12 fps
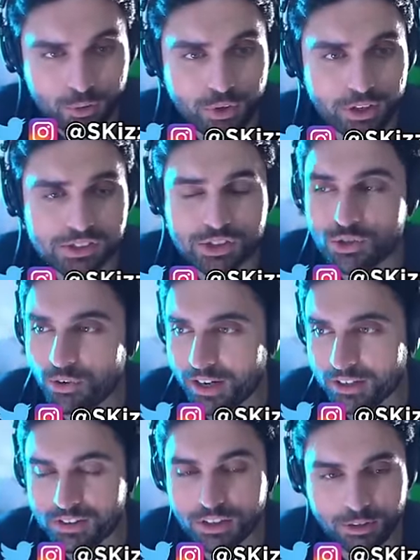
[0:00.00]
where is
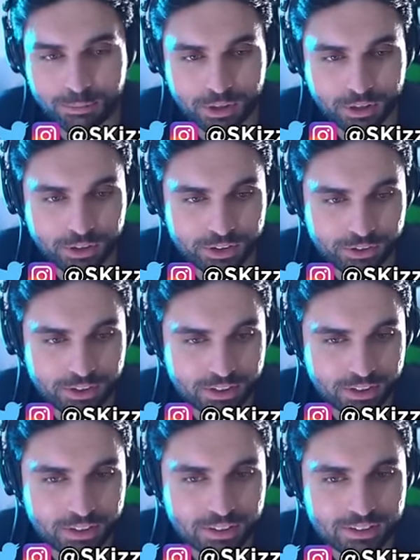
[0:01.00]
Greta Thunberg when you need
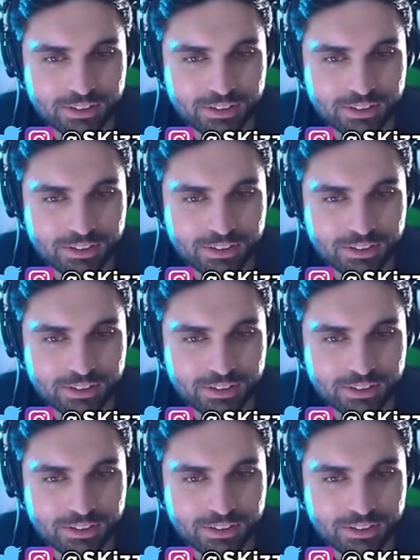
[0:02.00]
her?